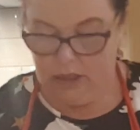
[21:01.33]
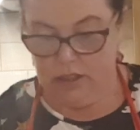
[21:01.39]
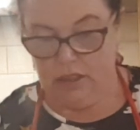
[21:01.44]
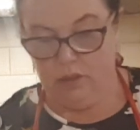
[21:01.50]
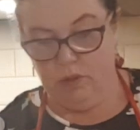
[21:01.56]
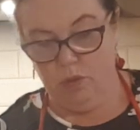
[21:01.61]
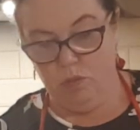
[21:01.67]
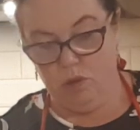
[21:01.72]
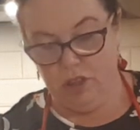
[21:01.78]
And
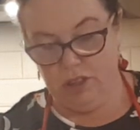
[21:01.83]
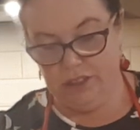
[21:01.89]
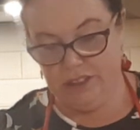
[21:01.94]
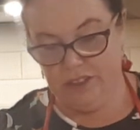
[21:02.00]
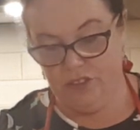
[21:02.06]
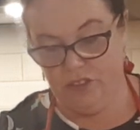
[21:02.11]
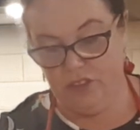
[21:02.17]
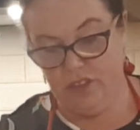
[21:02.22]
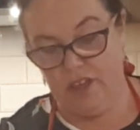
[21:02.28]
we want
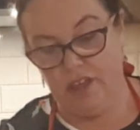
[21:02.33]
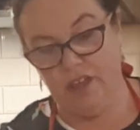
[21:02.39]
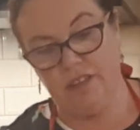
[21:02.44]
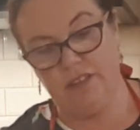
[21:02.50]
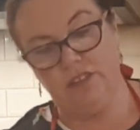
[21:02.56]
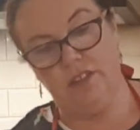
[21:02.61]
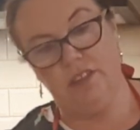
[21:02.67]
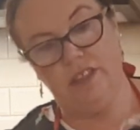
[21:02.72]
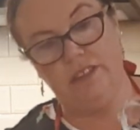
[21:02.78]
it thick,
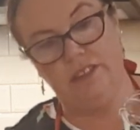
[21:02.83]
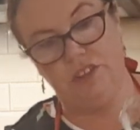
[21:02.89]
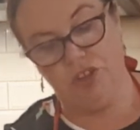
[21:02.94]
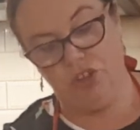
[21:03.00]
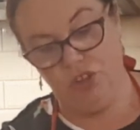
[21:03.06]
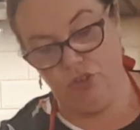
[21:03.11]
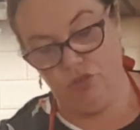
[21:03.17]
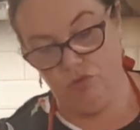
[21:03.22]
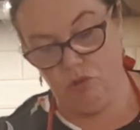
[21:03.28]
so that's
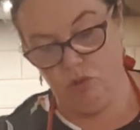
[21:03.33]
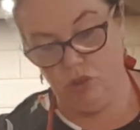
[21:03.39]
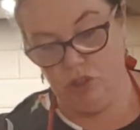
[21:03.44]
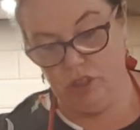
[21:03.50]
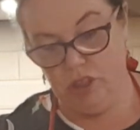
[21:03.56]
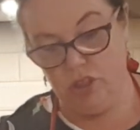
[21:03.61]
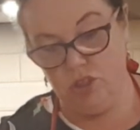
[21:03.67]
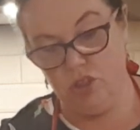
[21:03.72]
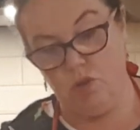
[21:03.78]
too runny.
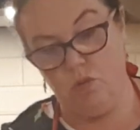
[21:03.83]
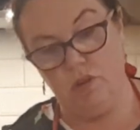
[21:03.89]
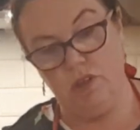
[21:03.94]
You don't